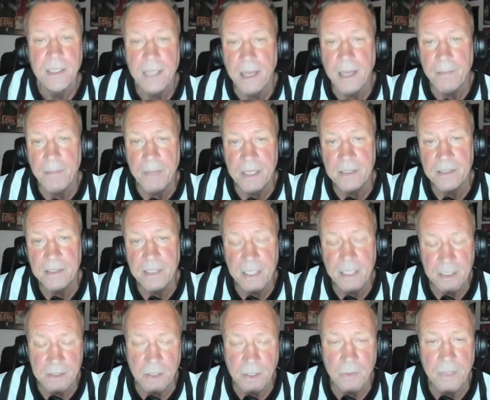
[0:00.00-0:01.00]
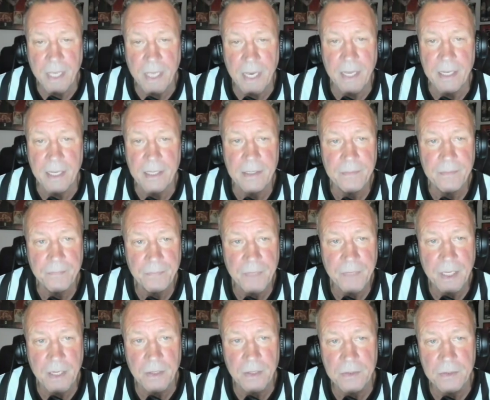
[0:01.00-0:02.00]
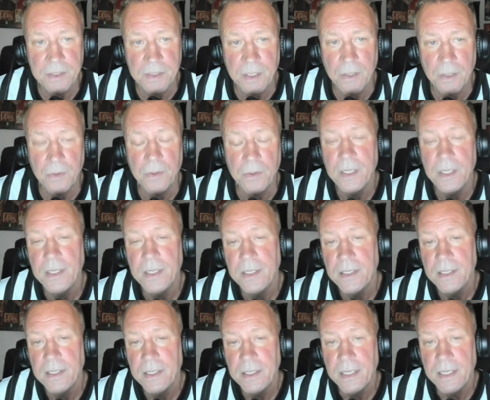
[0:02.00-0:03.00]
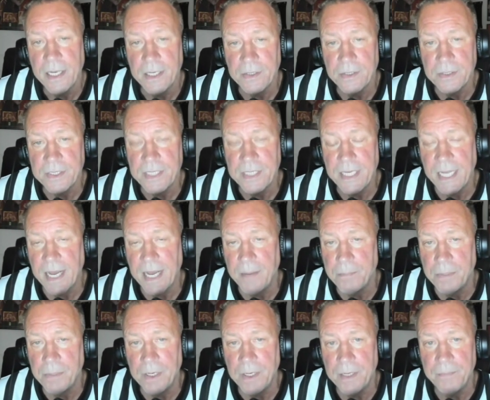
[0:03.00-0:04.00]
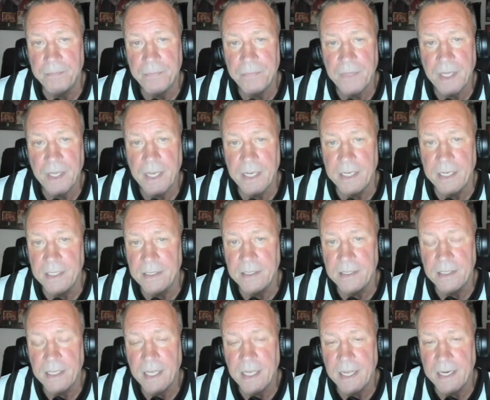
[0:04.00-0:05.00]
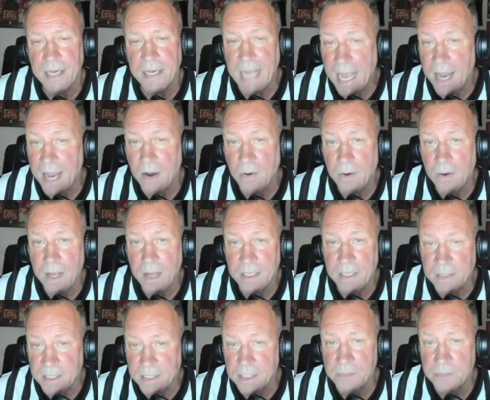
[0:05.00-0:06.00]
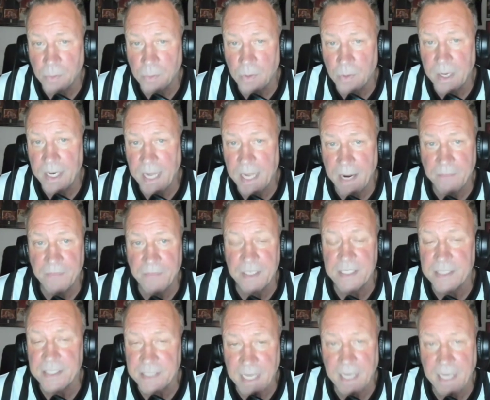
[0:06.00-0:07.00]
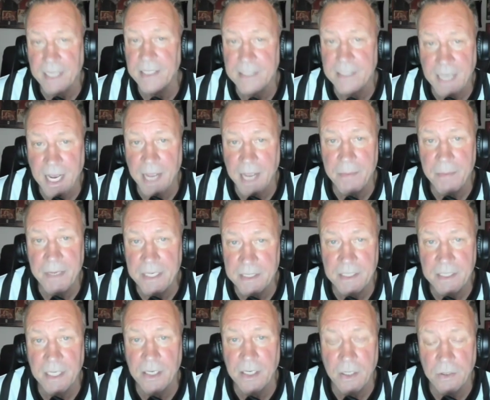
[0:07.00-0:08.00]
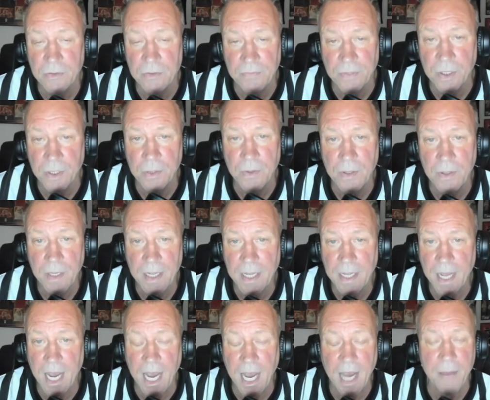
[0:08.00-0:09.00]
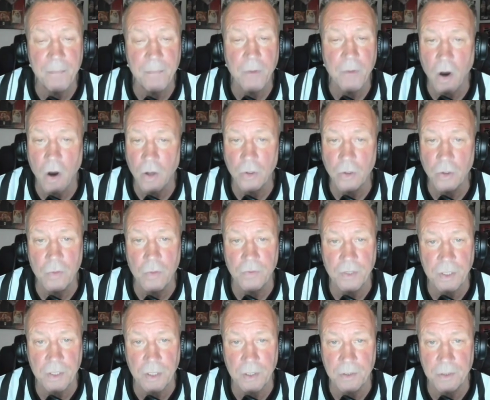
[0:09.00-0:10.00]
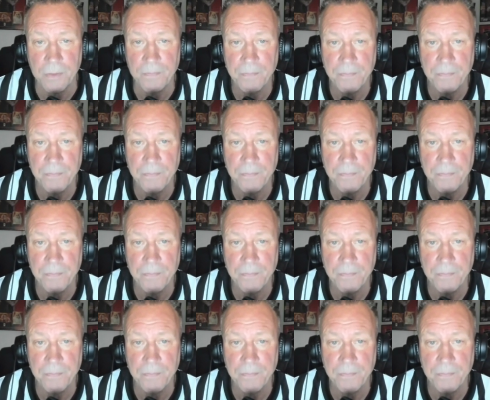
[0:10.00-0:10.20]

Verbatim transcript: that meant he's okay, you know, so, and you'll see that. But, and then now at this point, after the second time he doesn't go through, I'm all over Kurt.